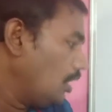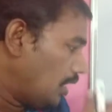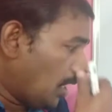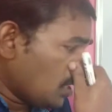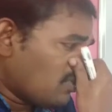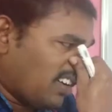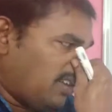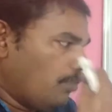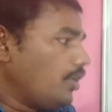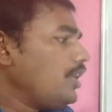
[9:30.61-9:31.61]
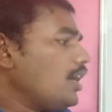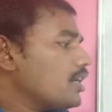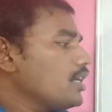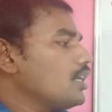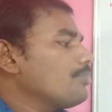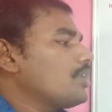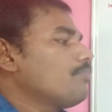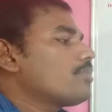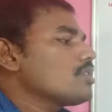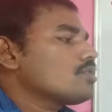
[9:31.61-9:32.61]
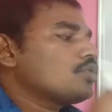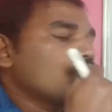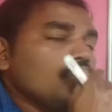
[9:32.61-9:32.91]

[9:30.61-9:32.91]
The last one, Monera kingdom comprises of